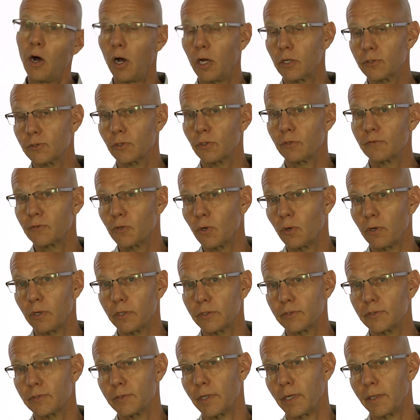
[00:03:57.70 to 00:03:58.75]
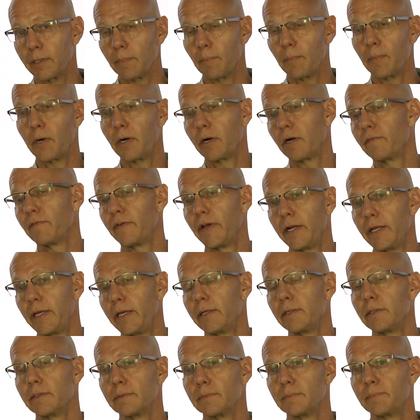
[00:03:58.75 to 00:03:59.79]
Also, of course, a part of
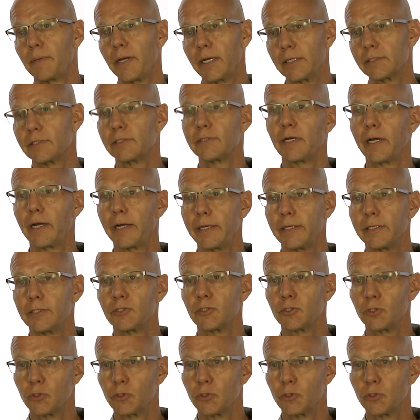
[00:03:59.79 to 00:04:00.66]
any pet's diet is